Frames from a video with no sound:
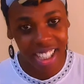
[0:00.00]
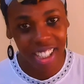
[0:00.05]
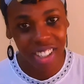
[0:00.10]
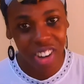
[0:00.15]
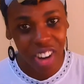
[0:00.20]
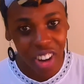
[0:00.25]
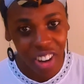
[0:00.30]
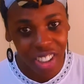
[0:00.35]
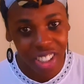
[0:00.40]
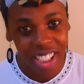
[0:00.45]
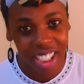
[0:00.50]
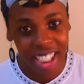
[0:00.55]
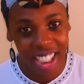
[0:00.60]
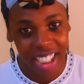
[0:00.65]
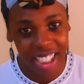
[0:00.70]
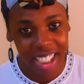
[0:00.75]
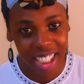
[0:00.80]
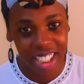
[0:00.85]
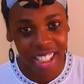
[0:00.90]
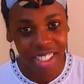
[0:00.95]
God
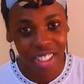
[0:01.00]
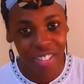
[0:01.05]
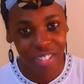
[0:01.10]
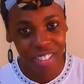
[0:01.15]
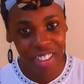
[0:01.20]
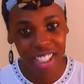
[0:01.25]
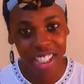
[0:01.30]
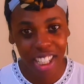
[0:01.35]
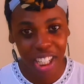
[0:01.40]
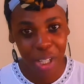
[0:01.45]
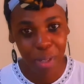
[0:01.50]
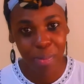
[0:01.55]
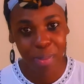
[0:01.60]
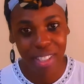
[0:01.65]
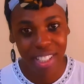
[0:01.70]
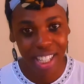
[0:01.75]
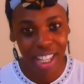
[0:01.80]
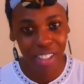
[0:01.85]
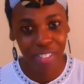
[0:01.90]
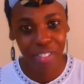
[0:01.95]
indeed revealed
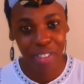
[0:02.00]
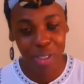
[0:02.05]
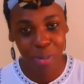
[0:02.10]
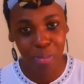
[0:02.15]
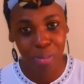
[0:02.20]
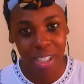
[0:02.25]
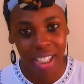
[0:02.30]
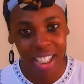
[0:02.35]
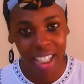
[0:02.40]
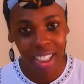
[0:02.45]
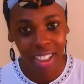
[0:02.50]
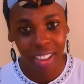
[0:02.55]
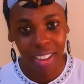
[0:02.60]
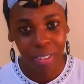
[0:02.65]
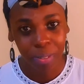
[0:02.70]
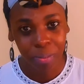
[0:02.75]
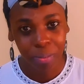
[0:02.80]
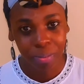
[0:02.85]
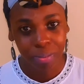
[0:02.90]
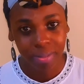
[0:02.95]
himself to me.
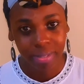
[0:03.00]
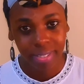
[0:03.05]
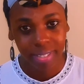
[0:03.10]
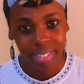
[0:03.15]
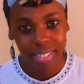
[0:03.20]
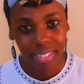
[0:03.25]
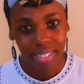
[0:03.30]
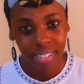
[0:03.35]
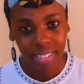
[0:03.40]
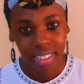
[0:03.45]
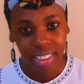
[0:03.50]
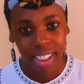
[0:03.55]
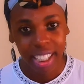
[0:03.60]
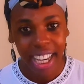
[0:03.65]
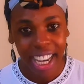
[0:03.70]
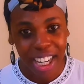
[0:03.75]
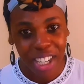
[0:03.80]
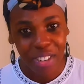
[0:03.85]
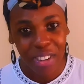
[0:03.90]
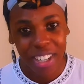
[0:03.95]

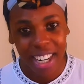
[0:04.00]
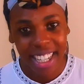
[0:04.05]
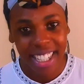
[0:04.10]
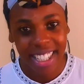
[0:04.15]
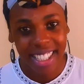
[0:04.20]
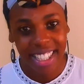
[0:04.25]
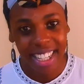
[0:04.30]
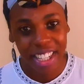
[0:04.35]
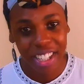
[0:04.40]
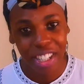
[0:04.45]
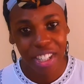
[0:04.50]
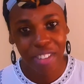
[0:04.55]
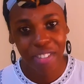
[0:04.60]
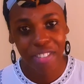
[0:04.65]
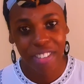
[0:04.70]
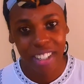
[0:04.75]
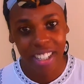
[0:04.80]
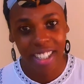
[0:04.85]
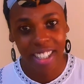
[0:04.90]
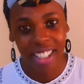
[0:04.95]
And when I say
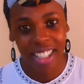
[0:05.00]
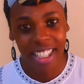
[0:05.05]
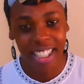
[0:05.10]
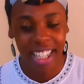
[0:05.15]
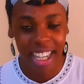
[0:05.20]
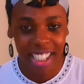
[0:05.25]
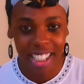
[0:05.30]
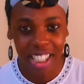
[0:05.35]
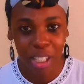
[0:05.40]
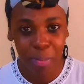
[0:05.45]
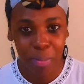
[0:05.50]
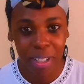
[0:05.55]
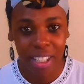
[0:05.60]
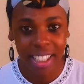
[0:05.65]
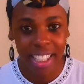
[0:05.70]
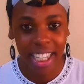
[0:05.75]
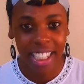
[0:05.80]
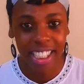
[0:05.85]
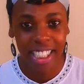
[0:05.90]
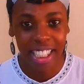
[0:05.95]
reveal, it doesn't mean
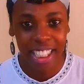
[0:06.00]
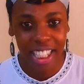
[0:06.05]
that he